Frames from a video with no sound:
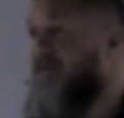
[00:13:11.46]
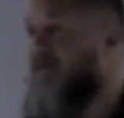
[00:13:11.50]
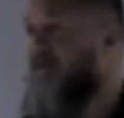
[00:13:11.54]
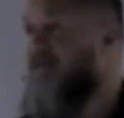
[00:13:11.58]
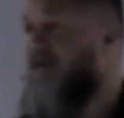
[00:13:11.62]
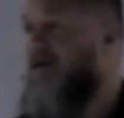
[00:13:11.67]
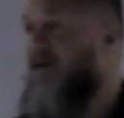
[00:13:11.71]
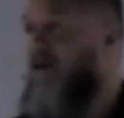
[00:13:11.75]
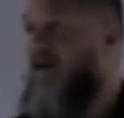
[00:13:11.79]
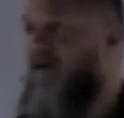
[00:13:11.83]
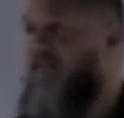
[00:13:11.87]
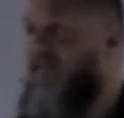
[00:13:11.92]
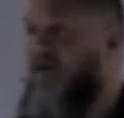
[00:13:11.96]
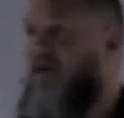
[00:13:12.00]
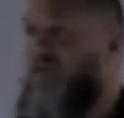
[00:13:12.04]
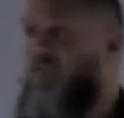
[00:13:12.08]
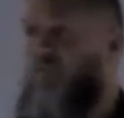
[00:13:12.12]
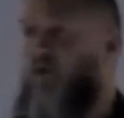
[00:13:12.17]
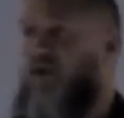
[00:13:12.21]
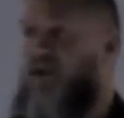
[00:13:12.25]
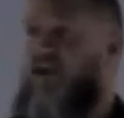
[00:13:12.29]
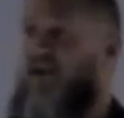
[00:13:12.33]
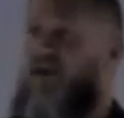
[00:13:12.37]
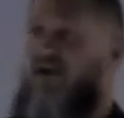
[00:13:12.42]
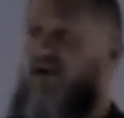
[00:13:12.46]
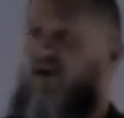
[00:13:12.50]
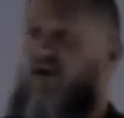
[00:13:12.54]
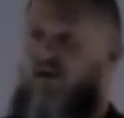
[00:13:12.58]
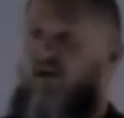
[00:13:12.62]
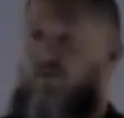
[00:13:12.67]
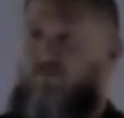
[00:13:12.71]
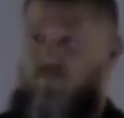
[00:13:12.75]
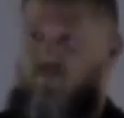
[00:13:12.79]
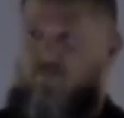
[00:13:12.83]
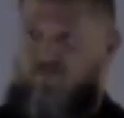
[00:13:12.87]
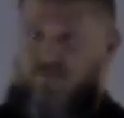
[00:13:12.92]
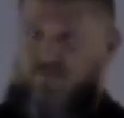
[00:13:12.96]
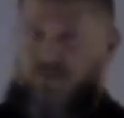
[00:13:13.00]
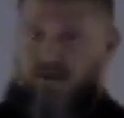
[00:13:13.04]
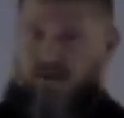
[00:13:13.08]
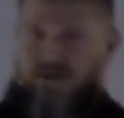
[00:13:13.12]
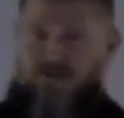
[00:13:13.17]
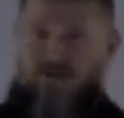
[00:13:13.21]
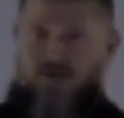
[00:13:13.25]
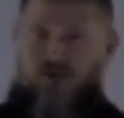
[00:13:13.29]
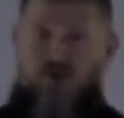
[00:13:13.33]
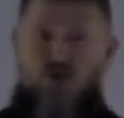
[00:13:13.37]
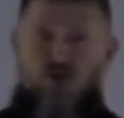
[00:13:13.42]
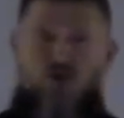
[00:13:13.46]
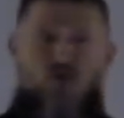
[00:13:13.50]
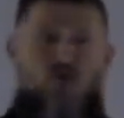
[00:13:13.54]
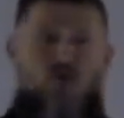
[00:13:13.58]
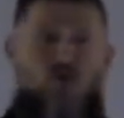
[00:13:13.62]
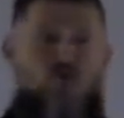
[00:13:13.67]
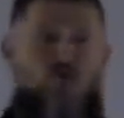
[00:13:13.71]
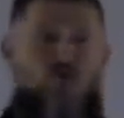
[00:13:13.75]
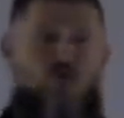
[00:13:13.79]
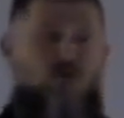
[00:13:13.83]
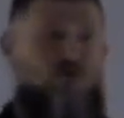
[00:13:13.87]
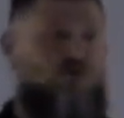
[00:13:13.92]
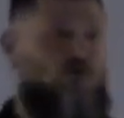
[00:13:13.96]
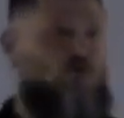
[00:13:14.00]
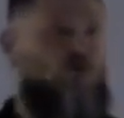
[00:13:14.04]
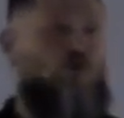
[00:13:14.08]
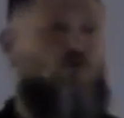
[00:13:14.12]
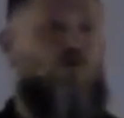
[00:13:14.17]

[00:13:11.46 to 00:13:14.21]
I think if you grew